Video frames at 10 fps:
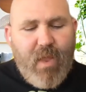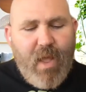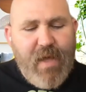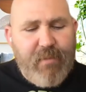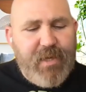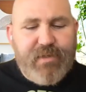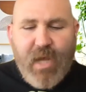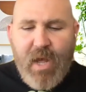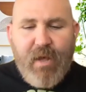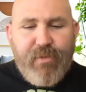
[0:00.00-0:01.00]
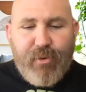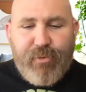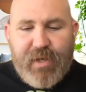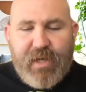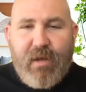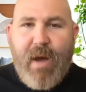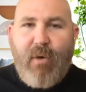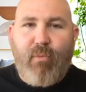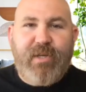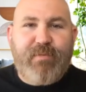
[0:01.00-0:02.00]
And that means they're thinking
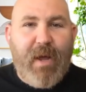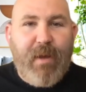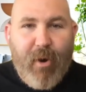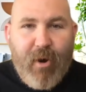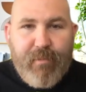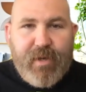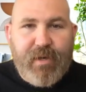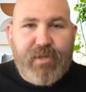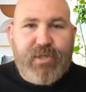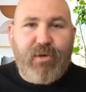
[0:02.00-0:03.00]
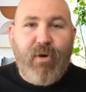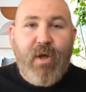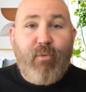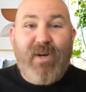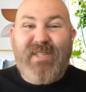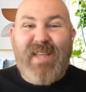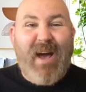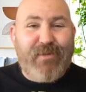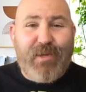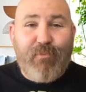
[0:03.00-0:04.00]
about what is my apartment going to do? What is the
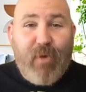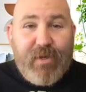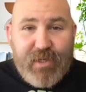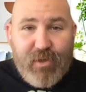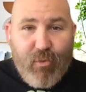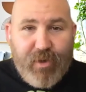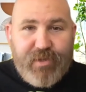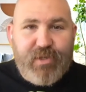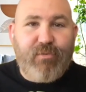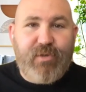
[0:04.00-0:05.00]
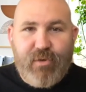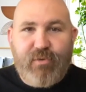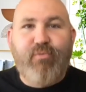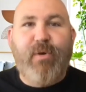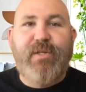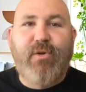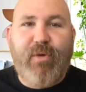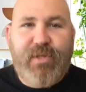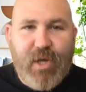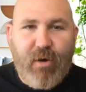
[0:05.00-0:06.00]
house I'm renting going to do? Is those rents
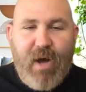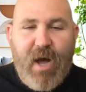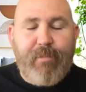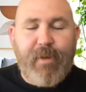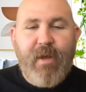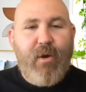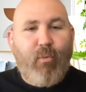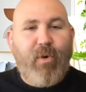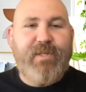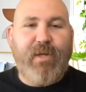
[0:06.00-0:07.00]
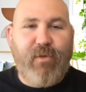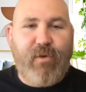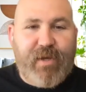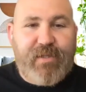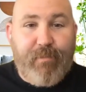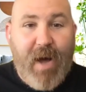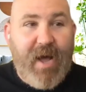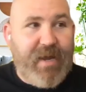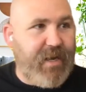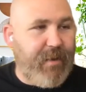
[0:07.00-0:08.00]
going to go up? What does it look like to
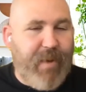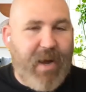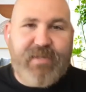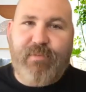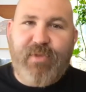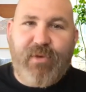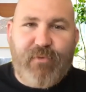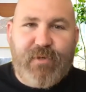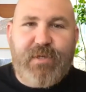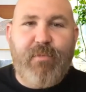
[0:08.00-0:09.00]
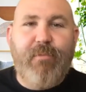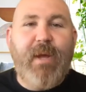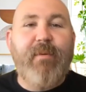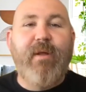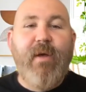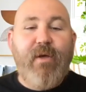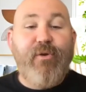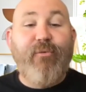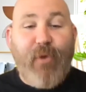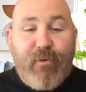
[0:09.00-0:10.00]
buy? Can I buy something for a similar payment?
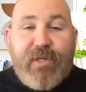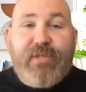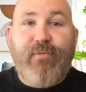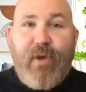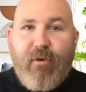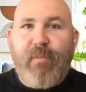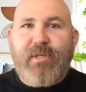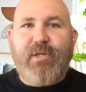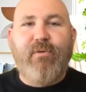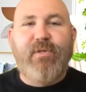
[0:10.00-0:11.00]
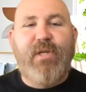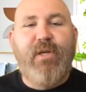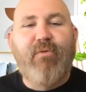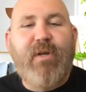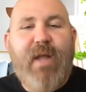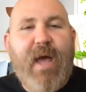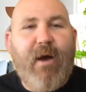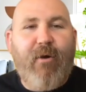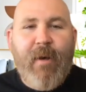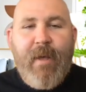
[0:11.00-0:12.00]
They're focused very much on those here and
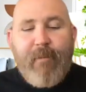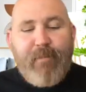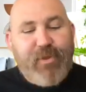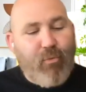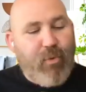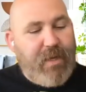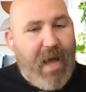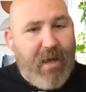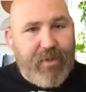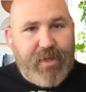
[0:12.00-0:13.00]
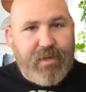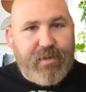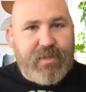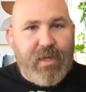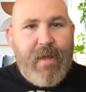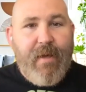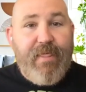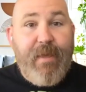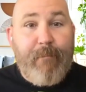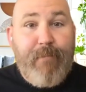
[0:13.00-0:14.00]
now. But the reality is
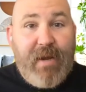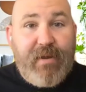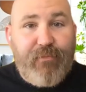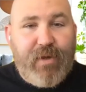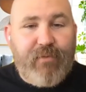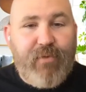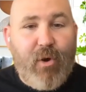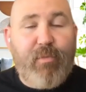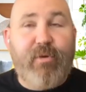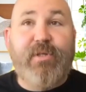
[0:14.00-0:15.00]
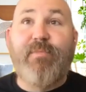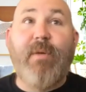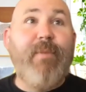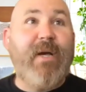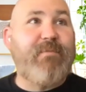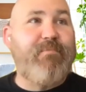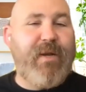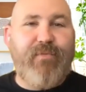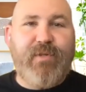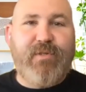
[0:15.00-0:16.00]
the benefit of homeownership, the best
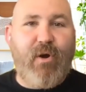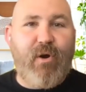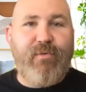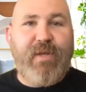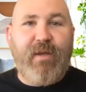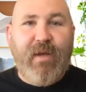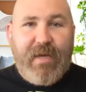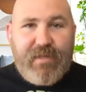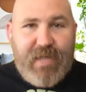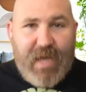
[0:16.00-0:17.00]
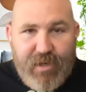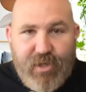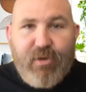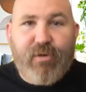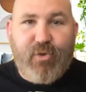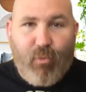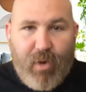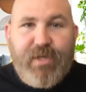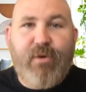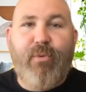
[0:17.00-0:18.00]
benefits are the 10 year,
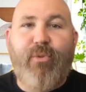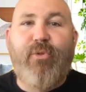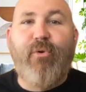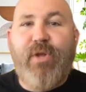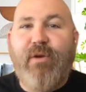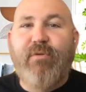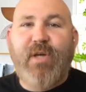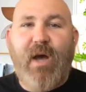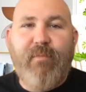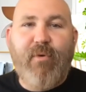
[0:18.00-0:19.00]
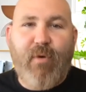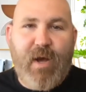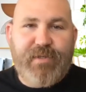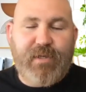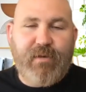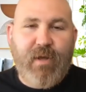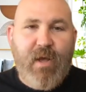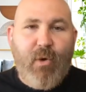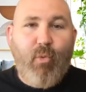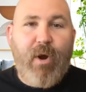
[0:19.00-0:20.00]
20 year, 30 year time horizon,
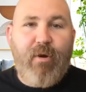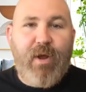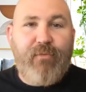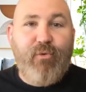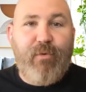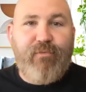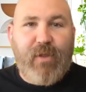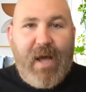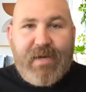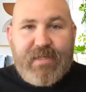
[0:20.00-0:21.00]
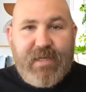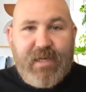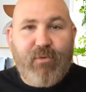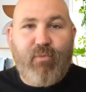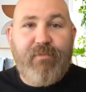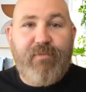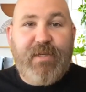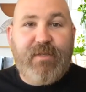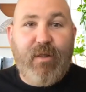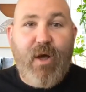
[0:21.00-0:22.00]
where if you have locked in one of
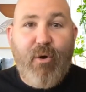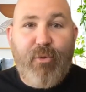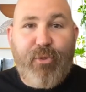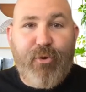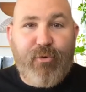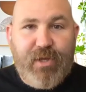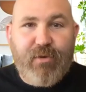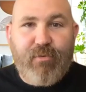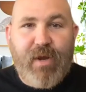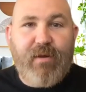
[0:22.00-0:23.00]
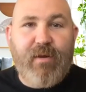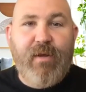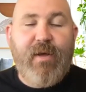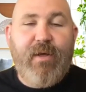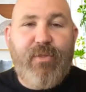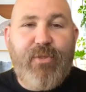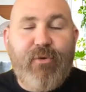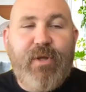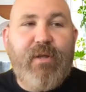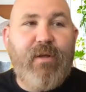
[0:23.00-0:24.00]
these low 30 year rate,
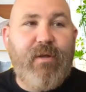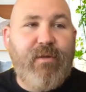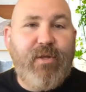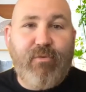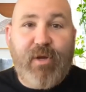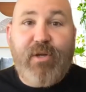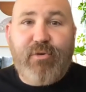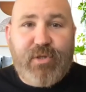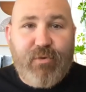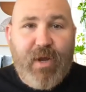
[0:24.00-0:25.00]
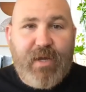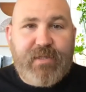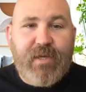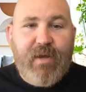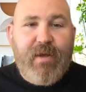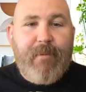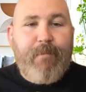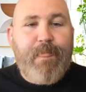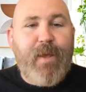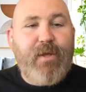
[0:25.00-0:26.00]
30 year interest rates,
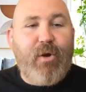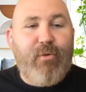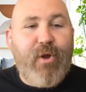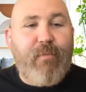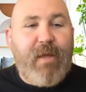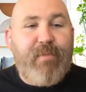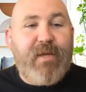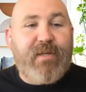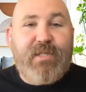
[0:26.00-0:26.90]
you know, there may be a